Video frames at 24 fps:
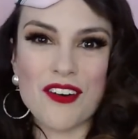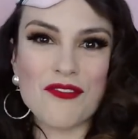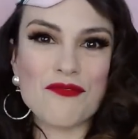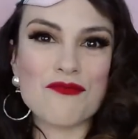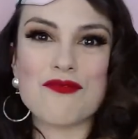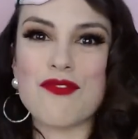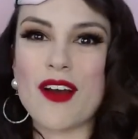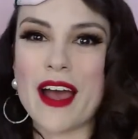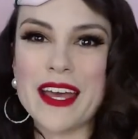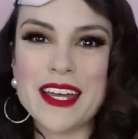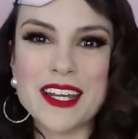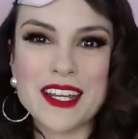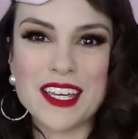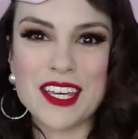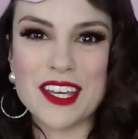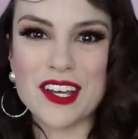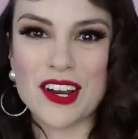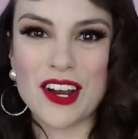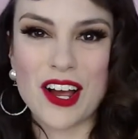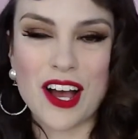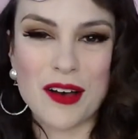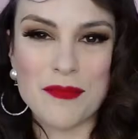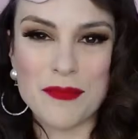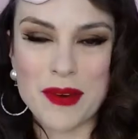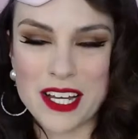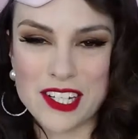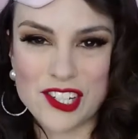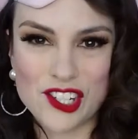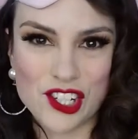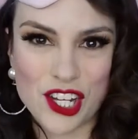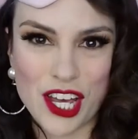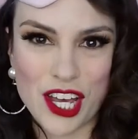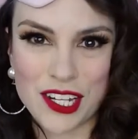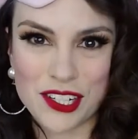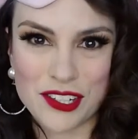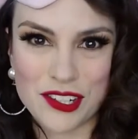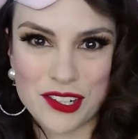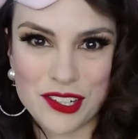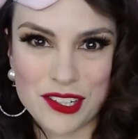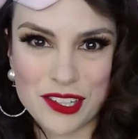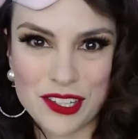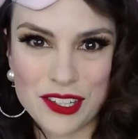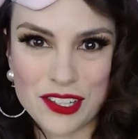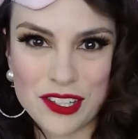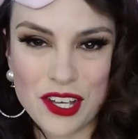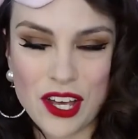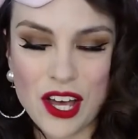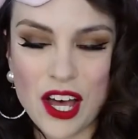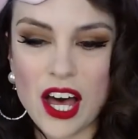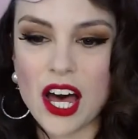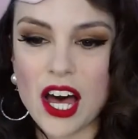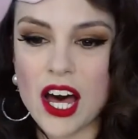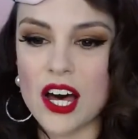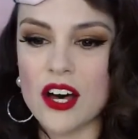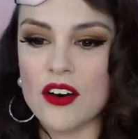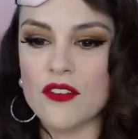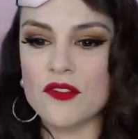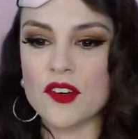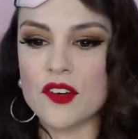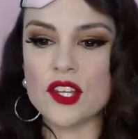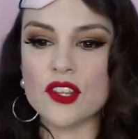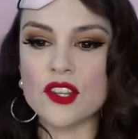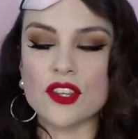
right here on my channel of